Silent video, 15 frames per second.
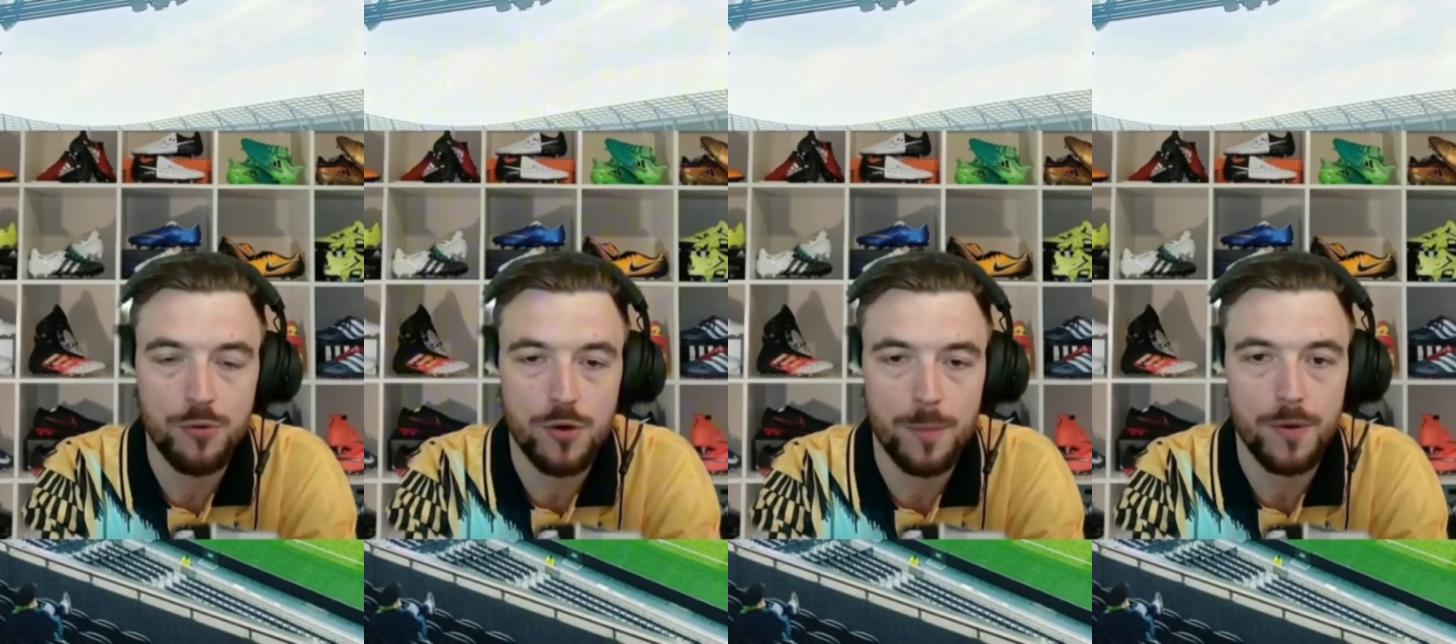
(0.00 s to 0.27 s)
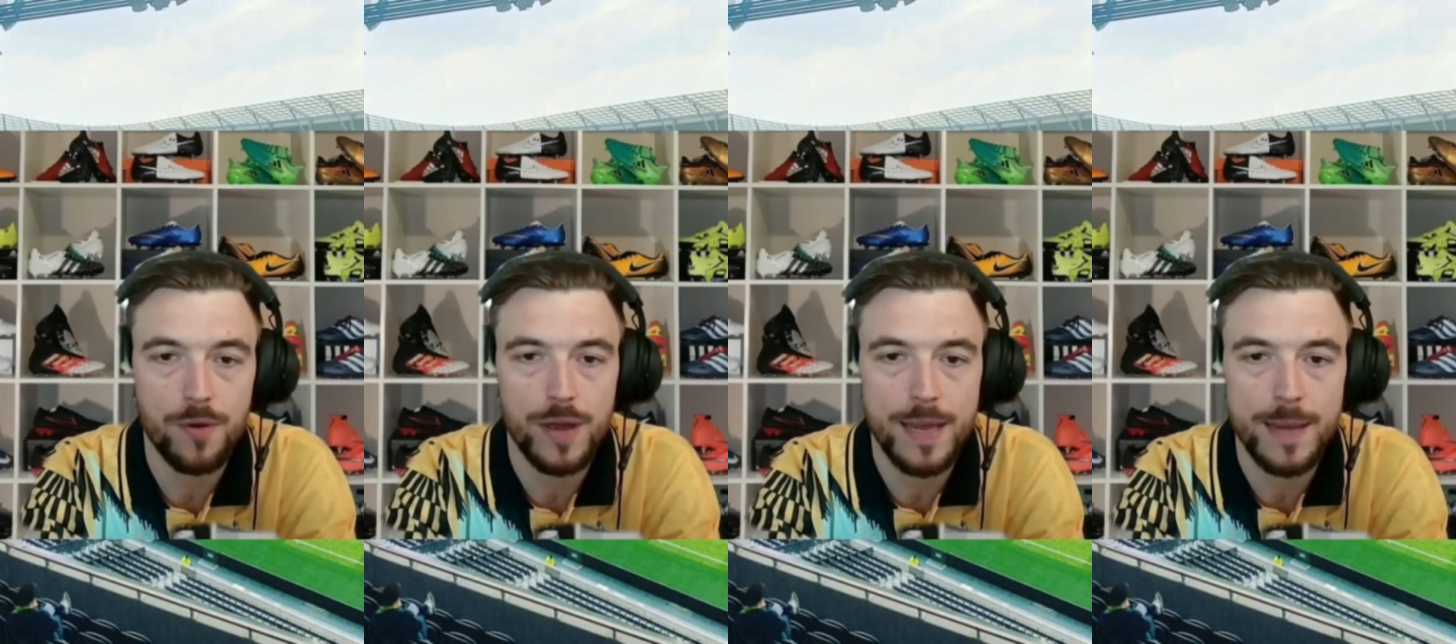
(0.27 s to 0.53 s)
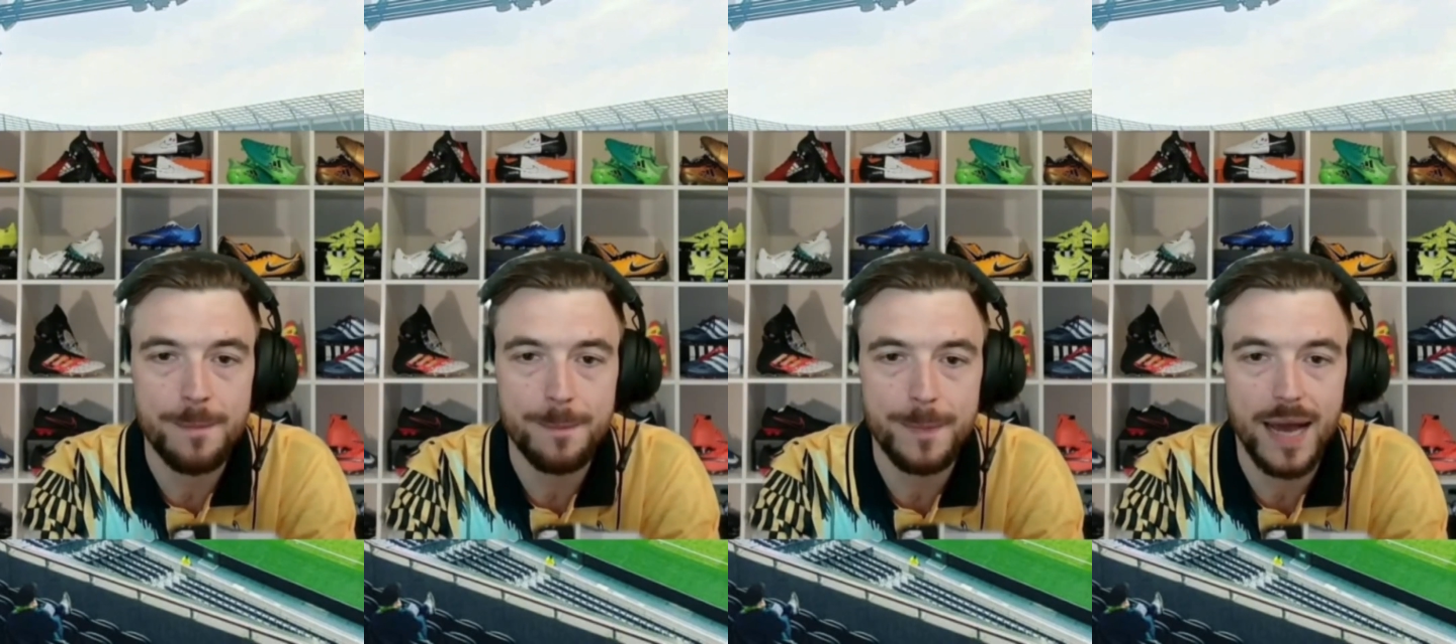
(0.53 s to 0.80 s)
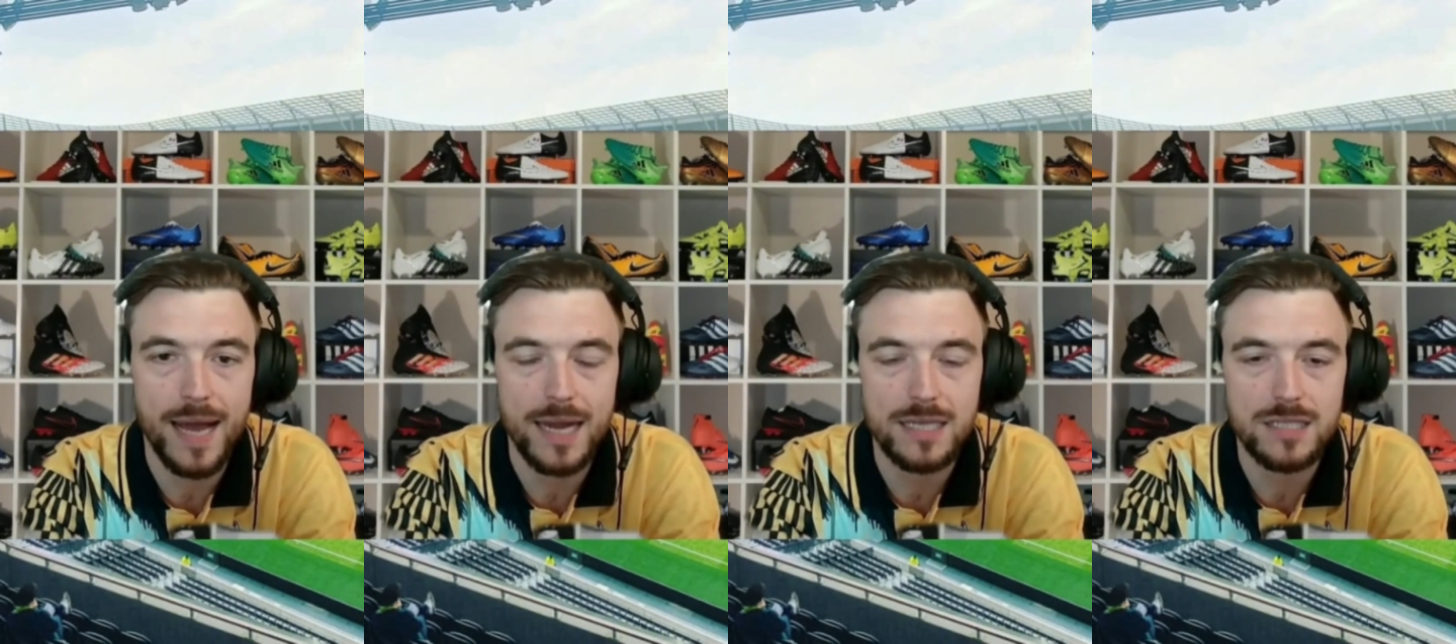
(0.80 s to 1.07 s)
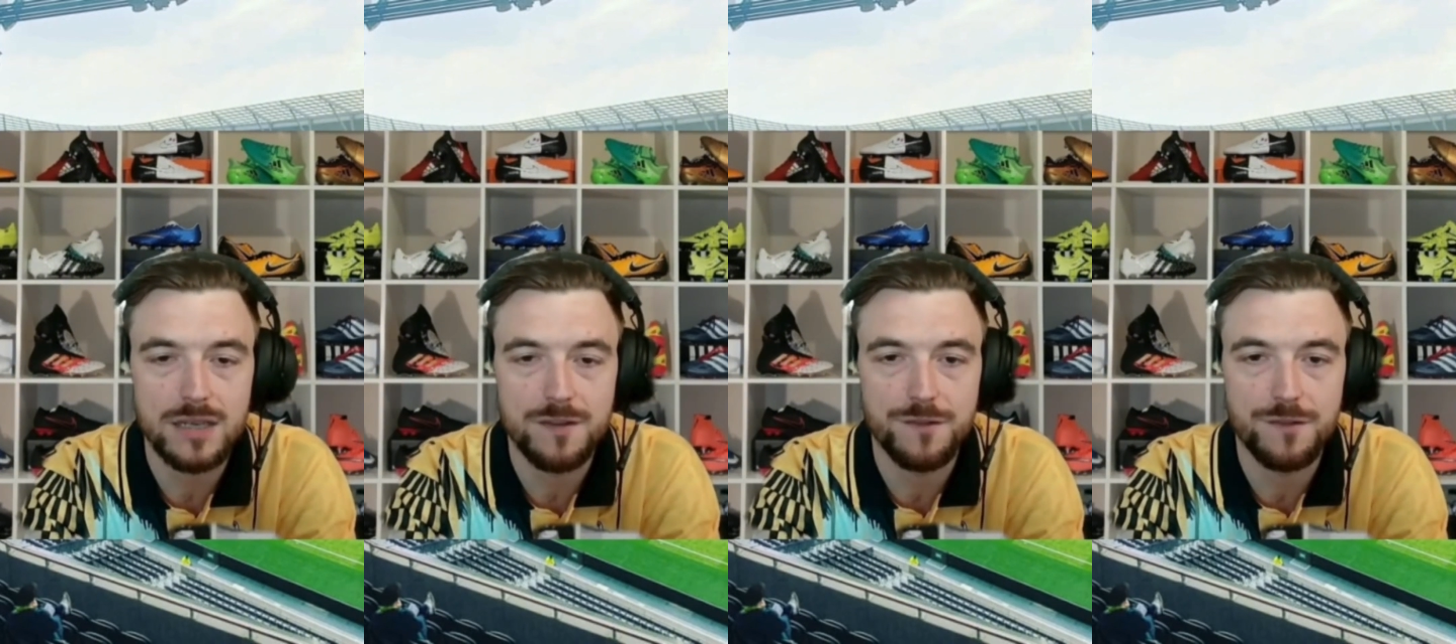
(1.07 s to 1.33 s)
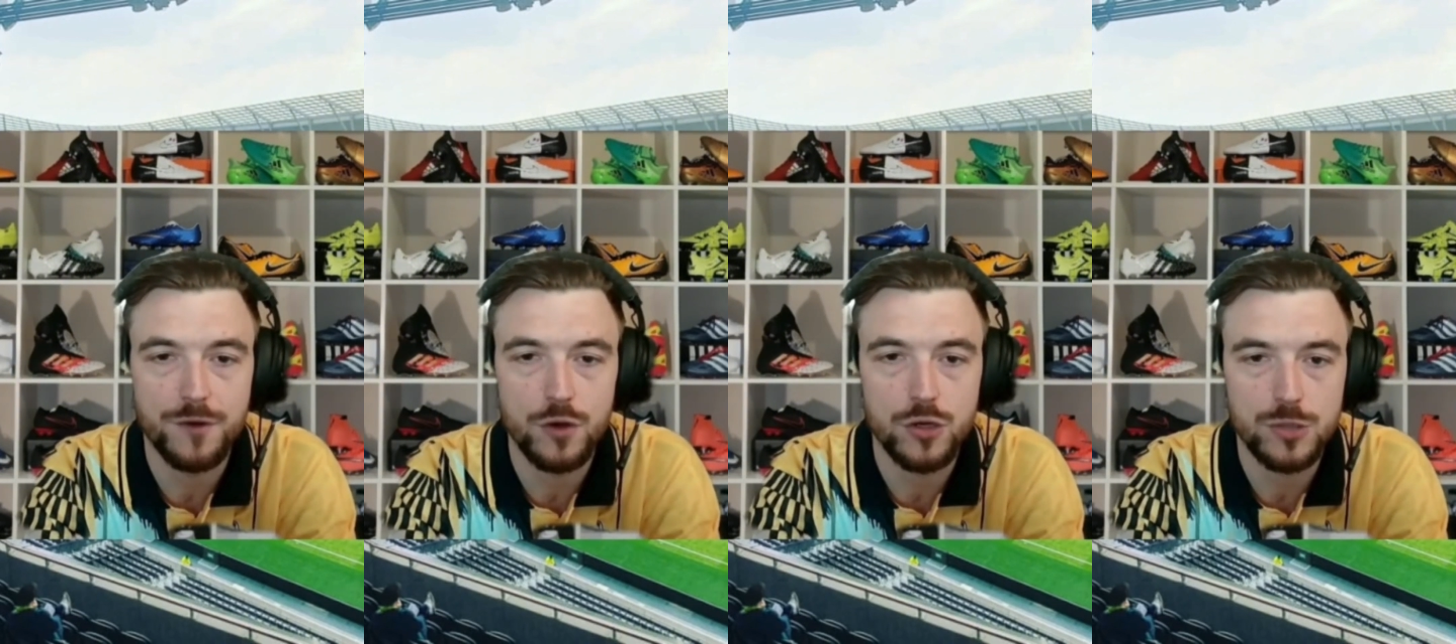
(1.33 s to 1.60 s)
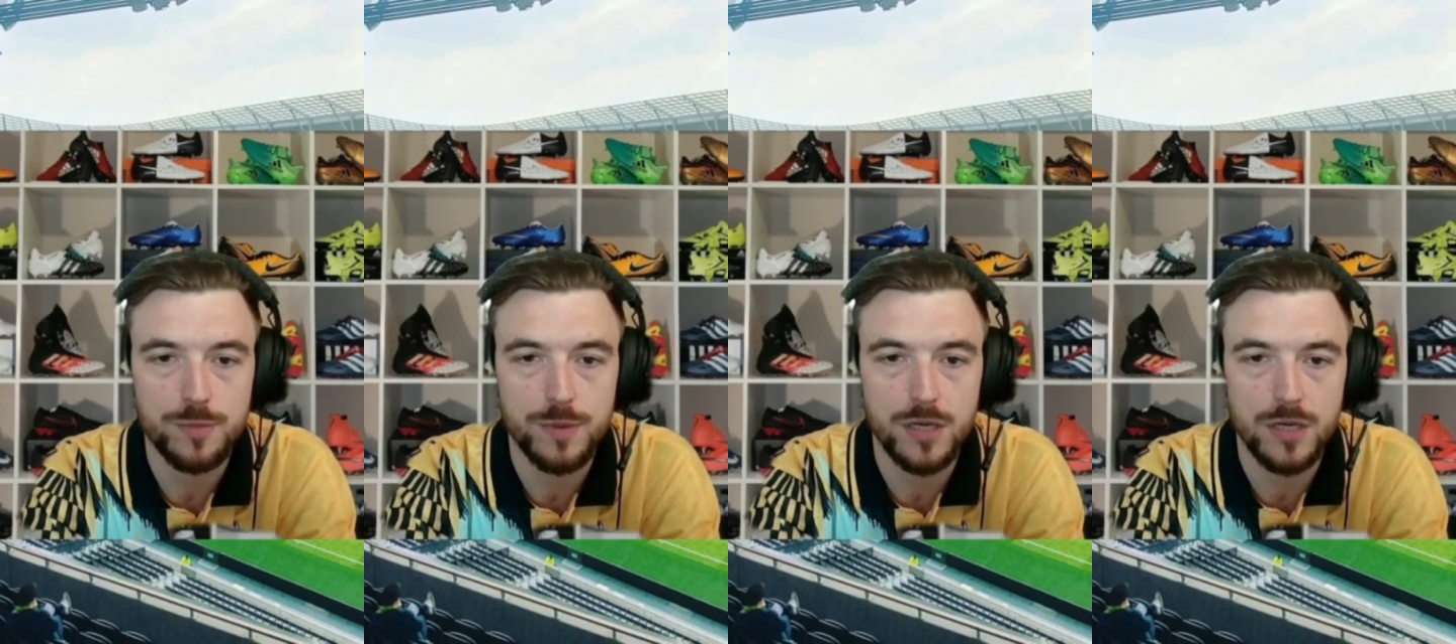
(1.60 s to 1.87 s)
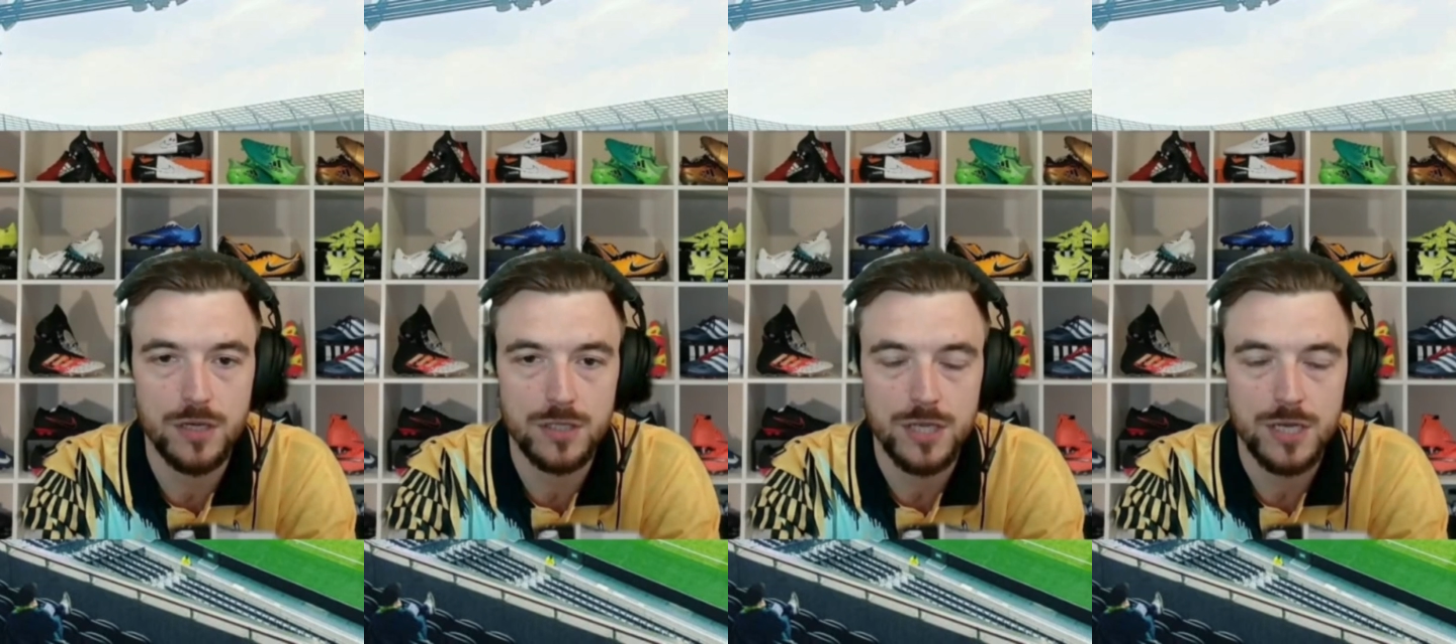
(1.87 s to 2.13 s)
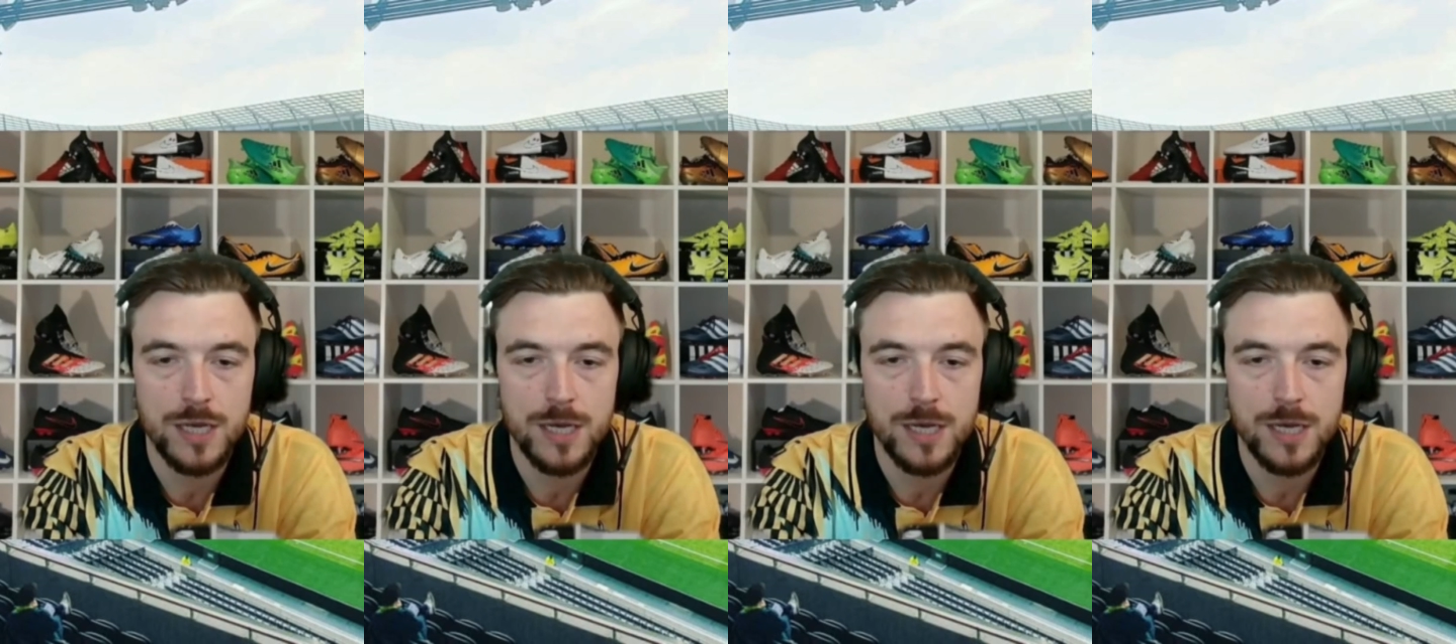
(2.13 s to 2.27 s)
proper impact for Spurs.